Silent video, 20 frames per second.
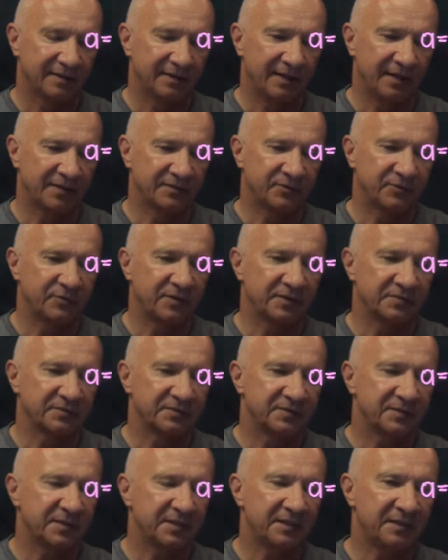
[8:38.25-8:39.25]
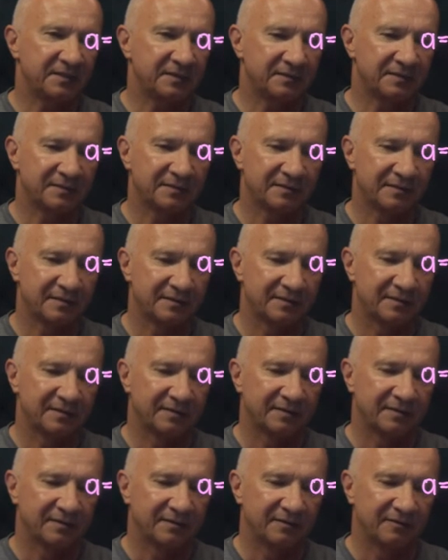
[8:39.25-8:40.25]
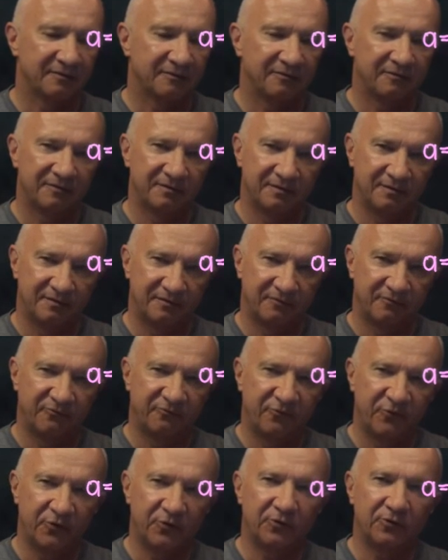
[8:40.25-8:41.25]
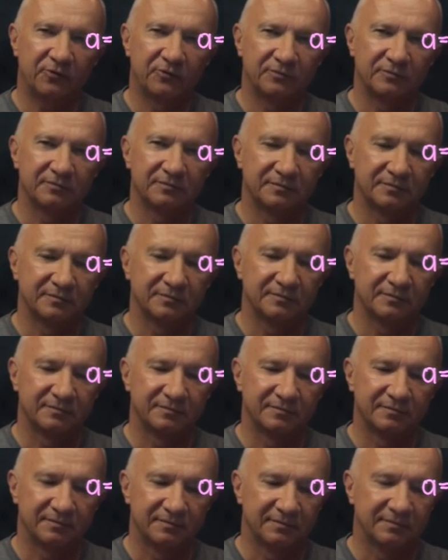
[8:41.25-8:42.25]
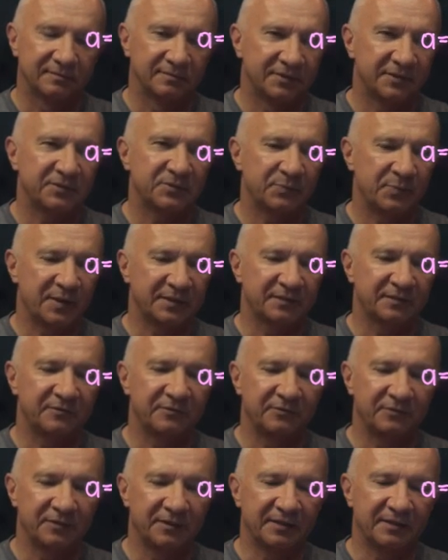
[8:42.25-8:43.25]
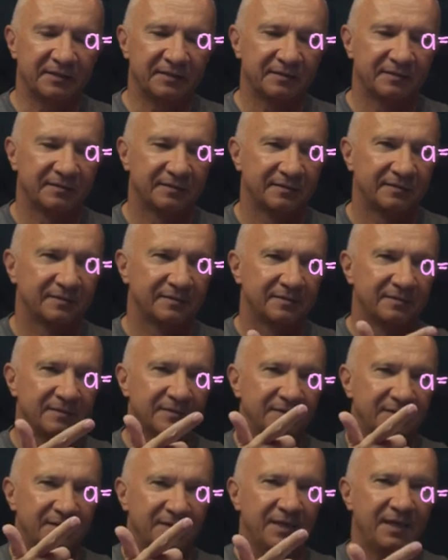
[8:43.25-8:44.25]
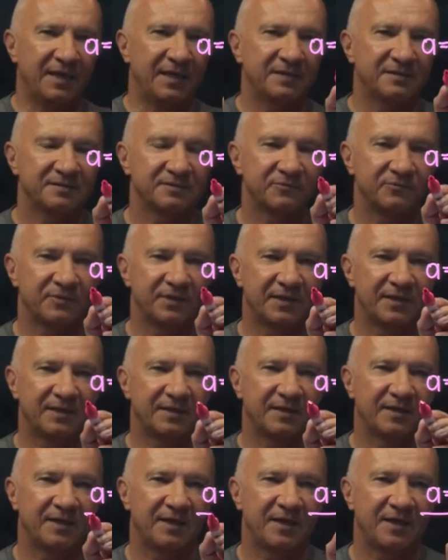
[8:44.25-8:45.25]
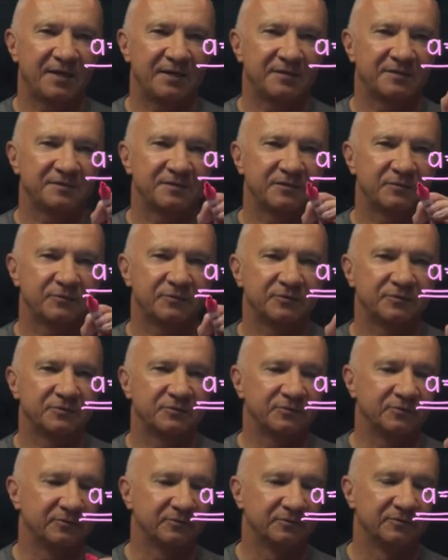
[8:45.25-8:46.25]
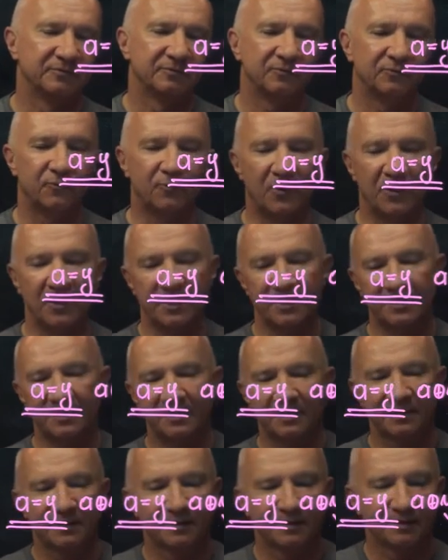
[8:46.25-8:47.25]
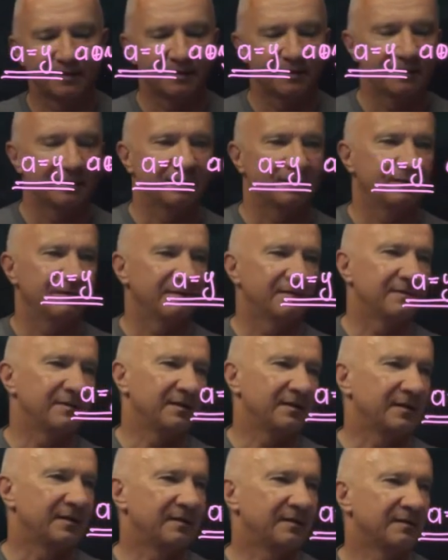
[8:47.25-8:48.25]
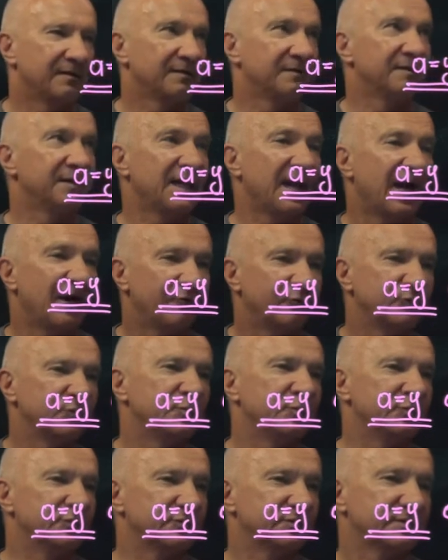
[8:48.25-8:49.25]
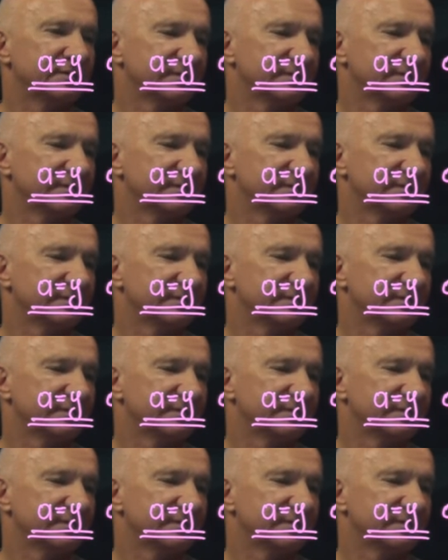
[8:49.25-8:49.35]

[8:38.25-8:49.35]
as you can see, for this particular case where a is equal to y, the output